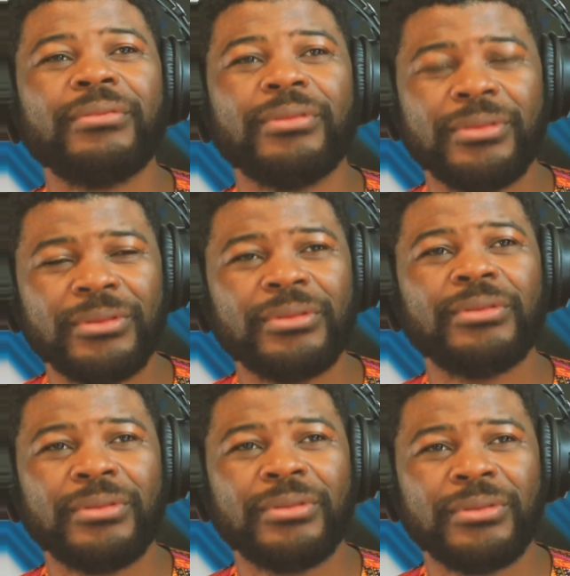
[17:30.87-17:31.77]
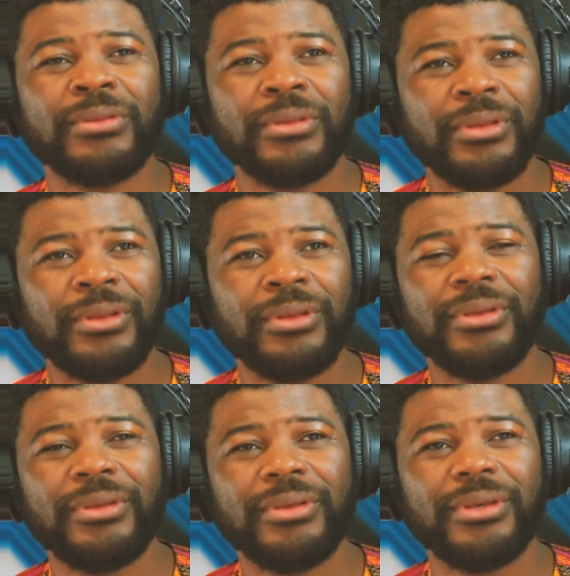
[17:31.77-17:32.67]

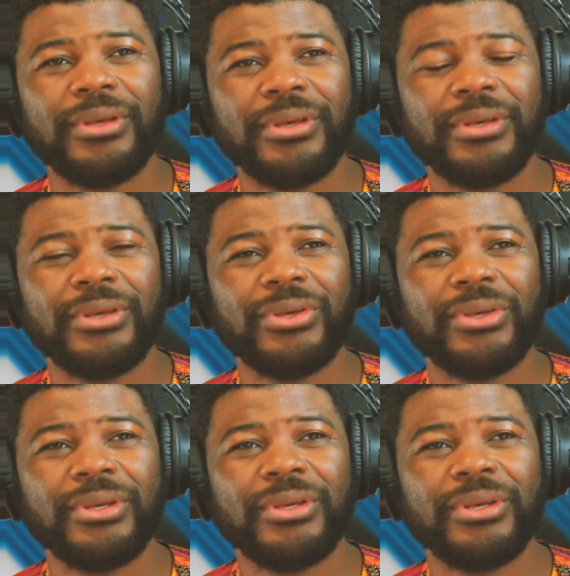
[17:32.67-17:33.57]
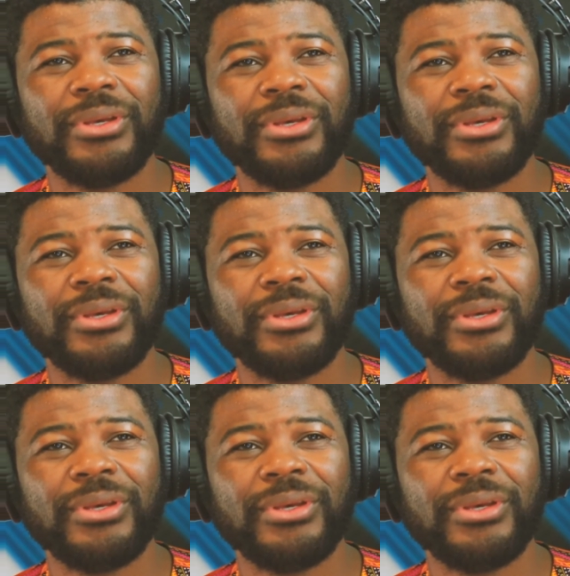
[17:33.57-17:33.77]
(not speaking)